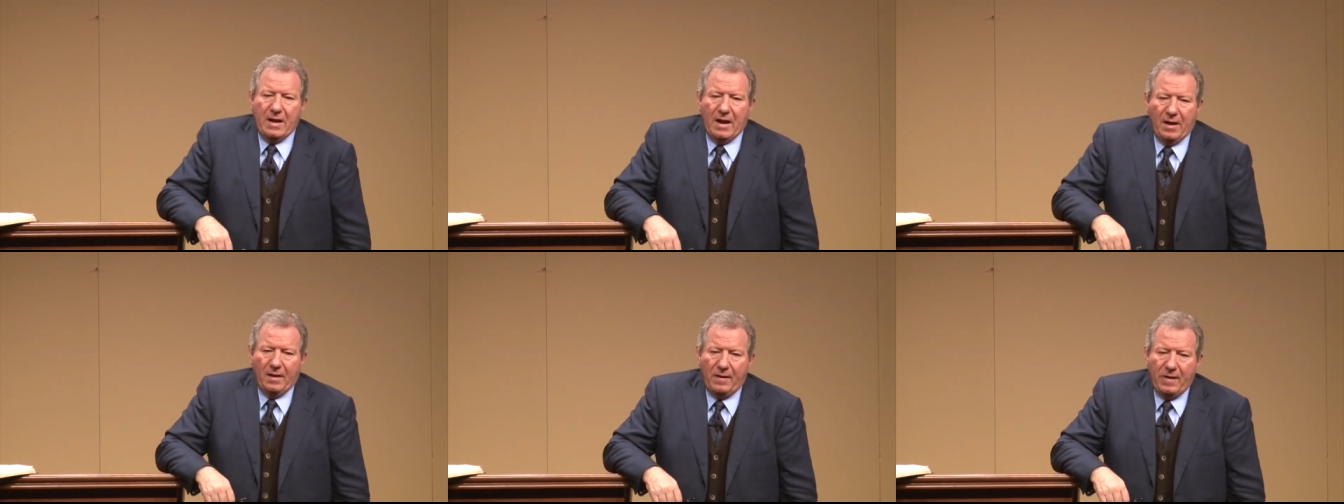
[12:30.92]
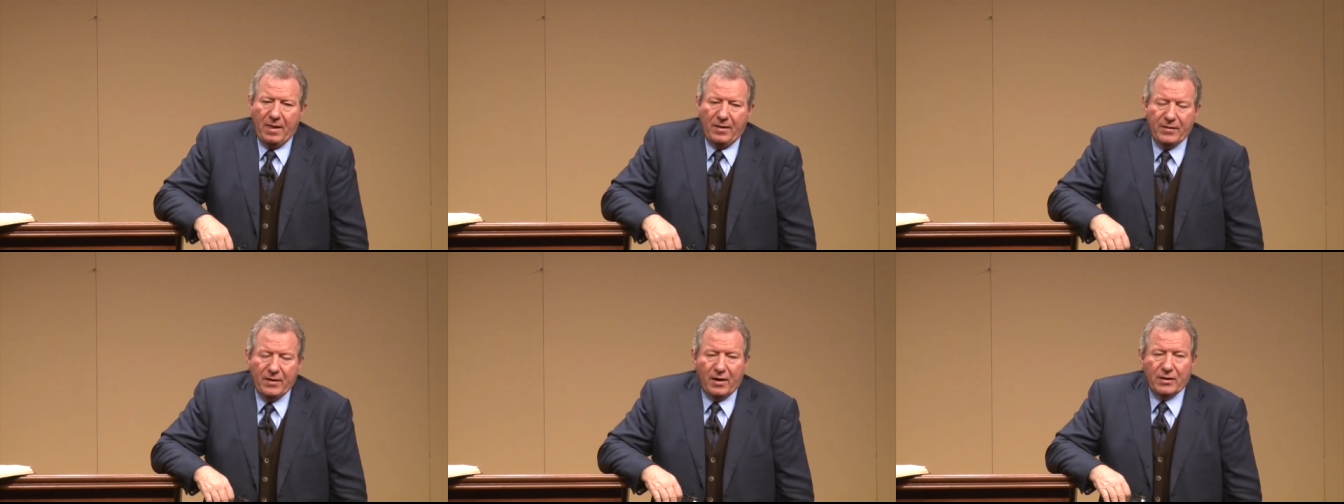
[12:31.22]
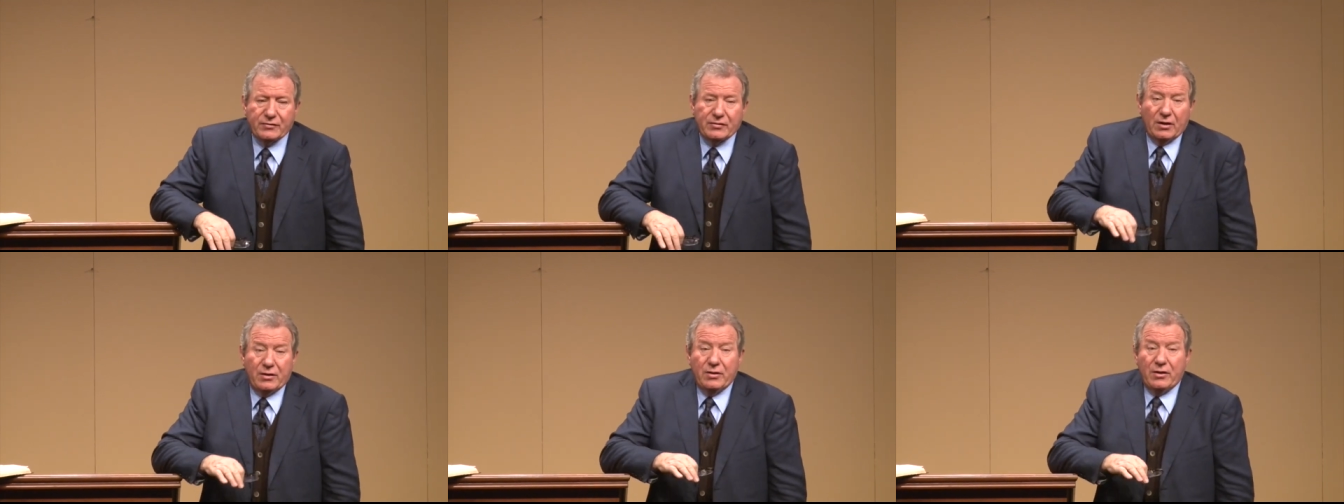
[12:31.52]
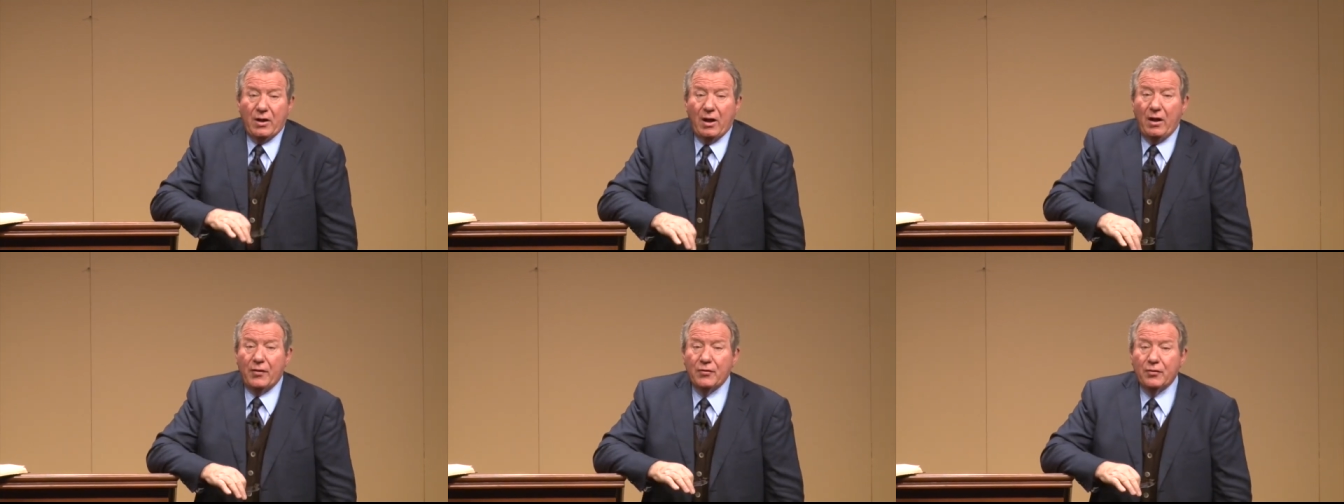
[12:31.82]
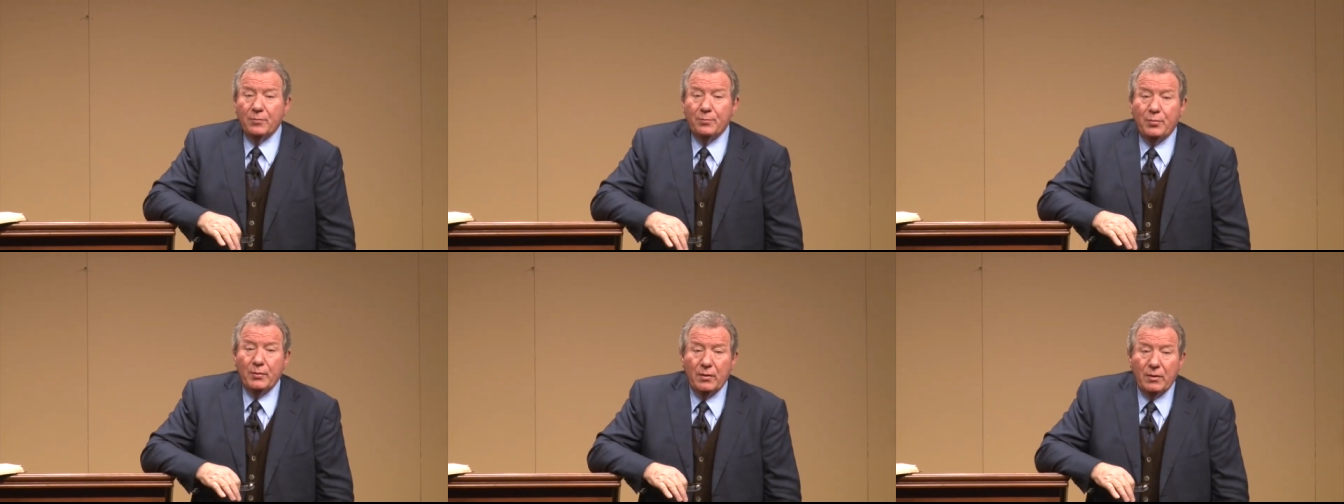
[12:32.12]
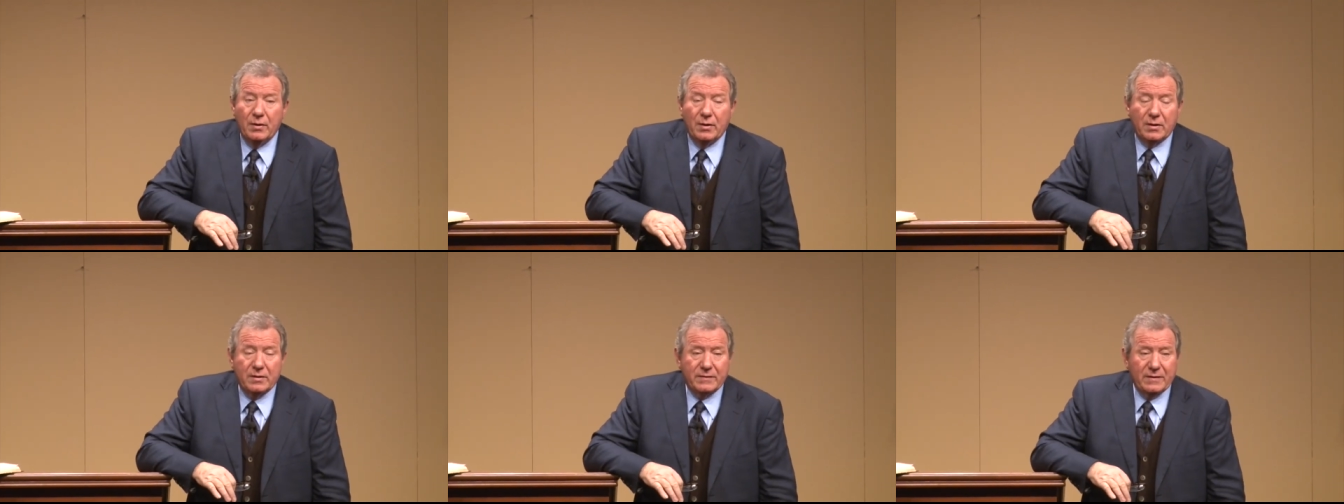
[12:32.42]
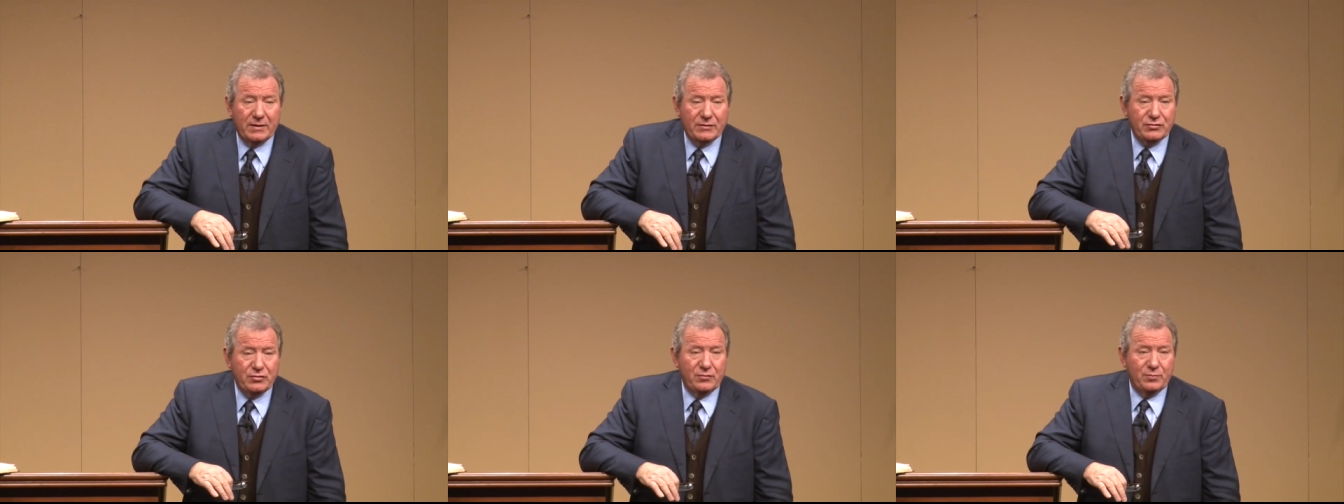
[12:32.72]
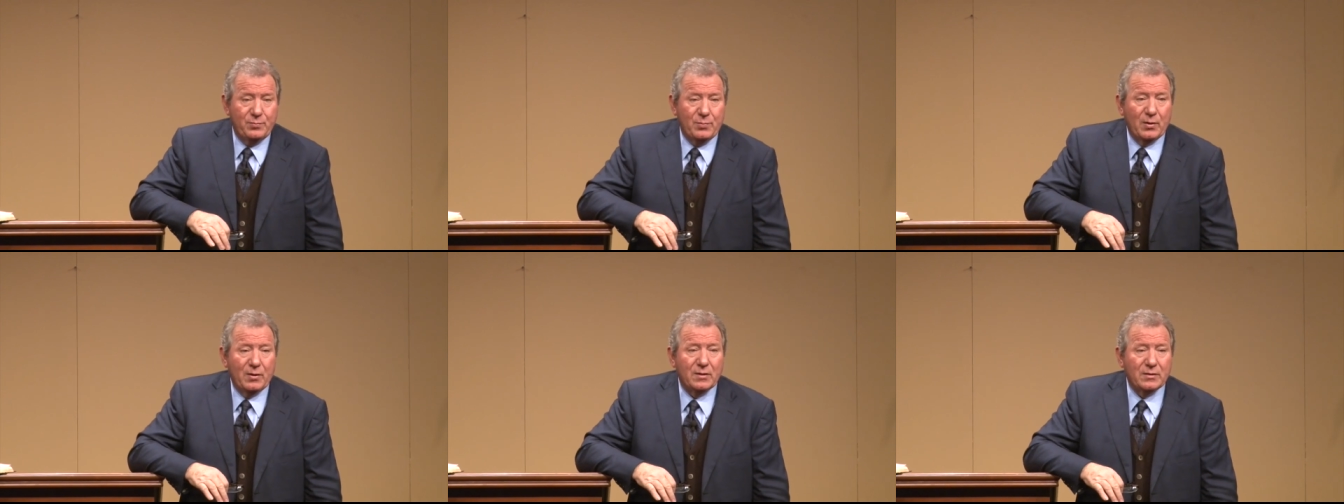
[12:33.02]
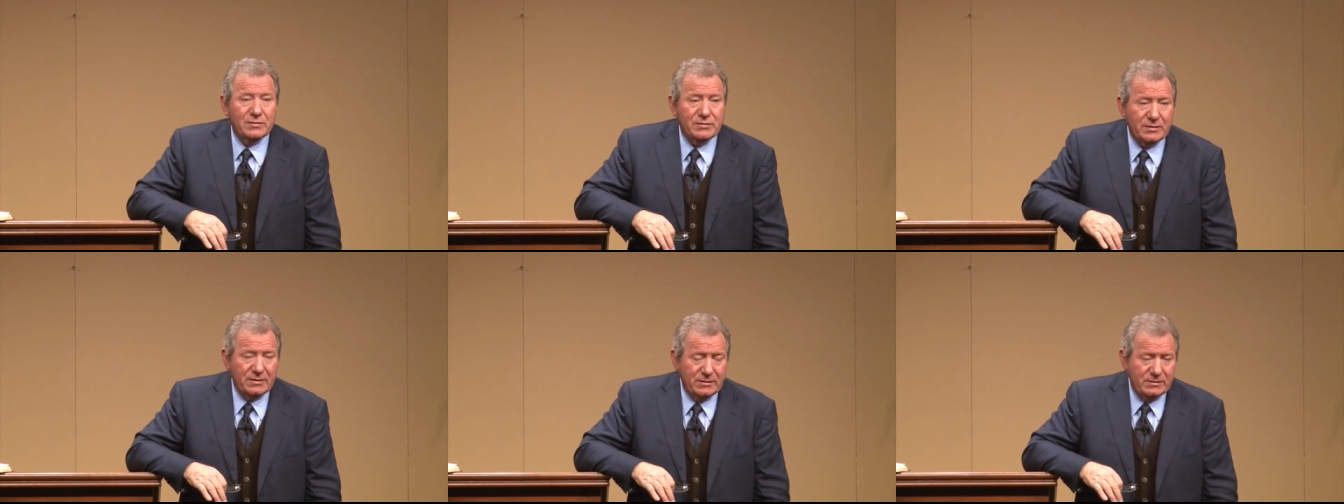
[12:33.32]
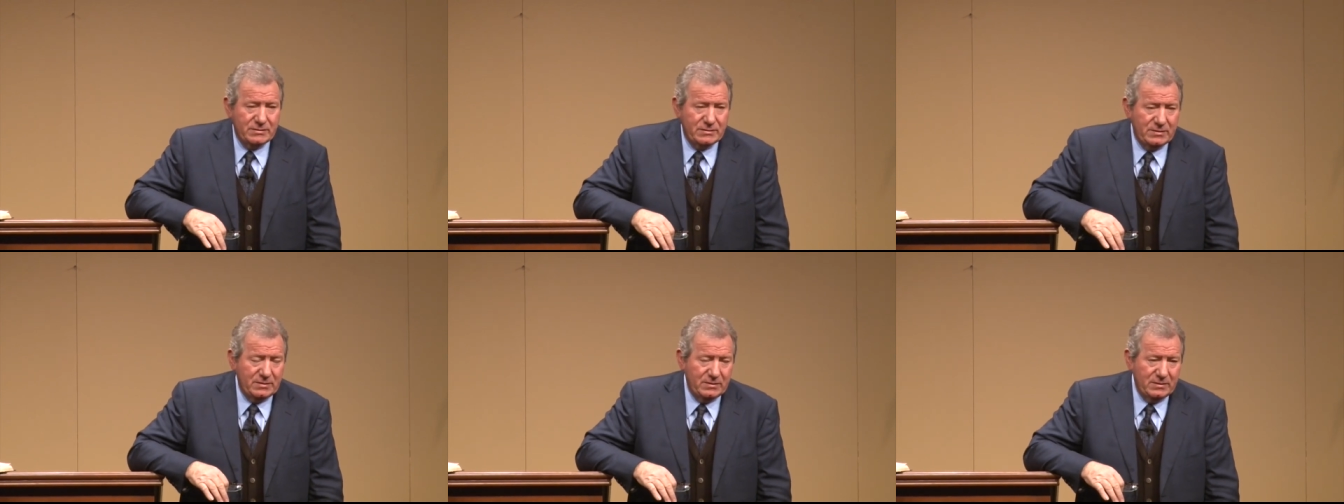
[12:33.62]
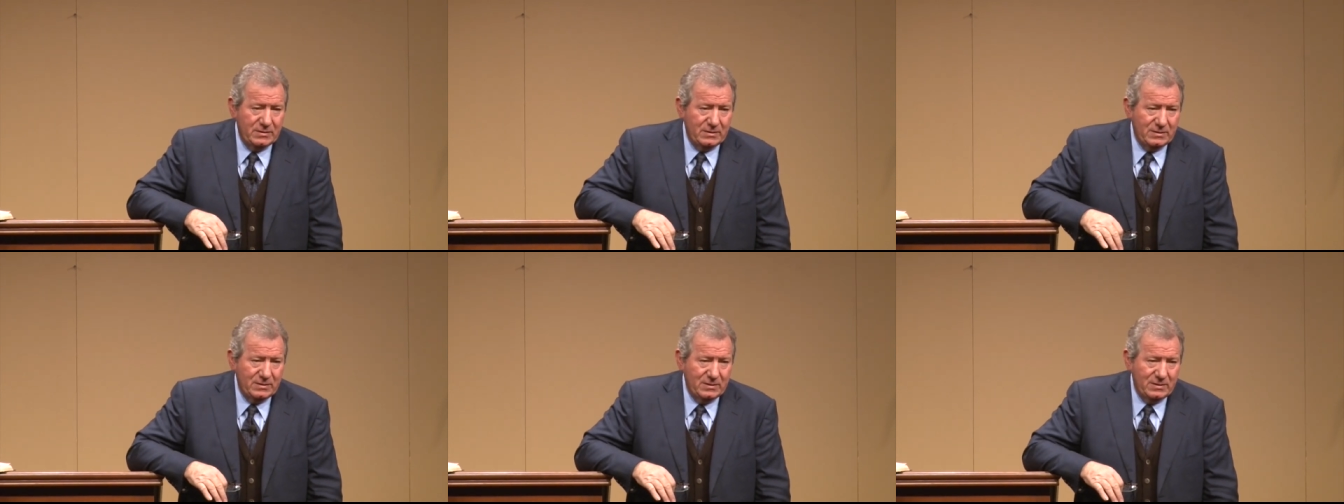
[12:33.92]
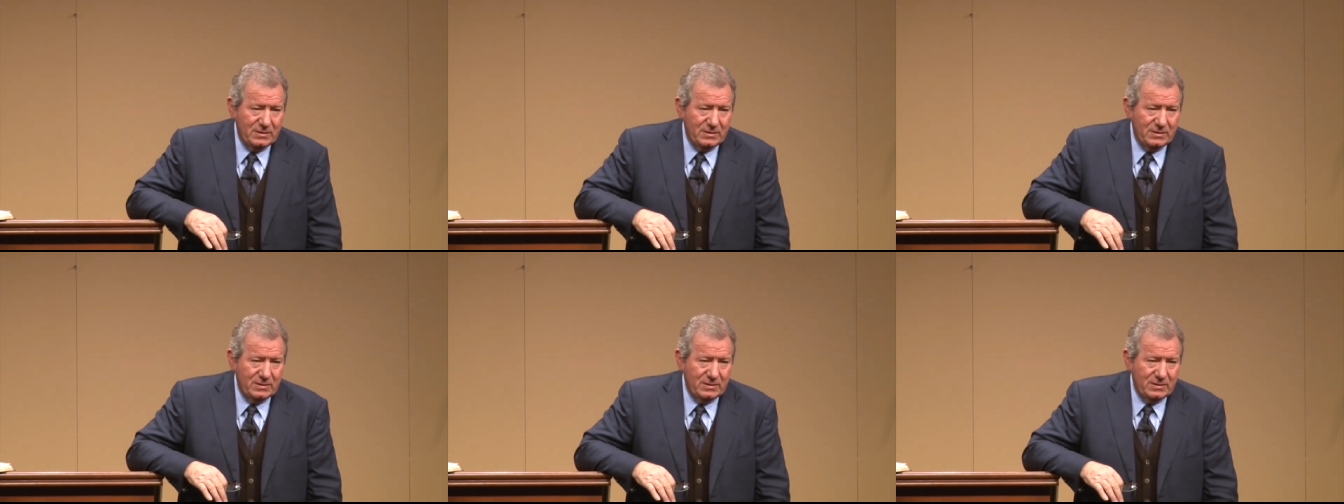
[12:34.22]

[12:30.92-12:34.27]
Now, there's another book that you've purchased